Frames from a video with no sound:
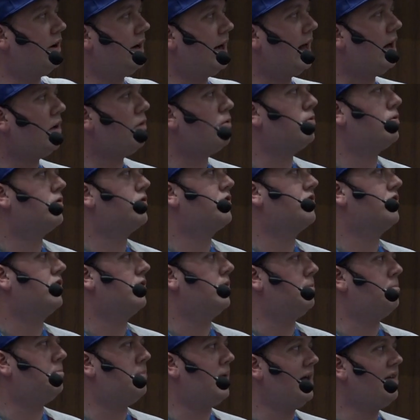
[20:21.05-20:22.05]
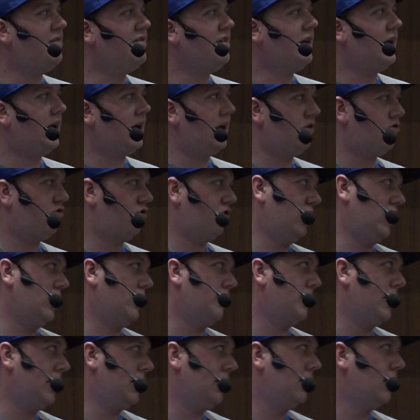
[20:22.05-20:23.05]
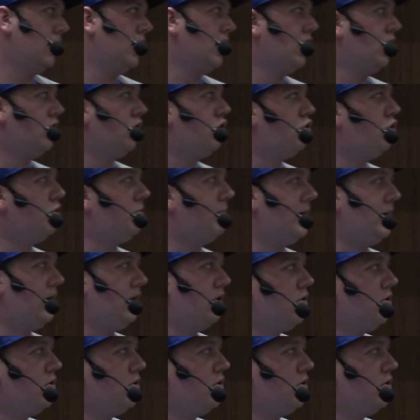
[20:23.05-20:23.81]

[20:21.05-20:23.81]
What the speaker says: allows basic HTML to be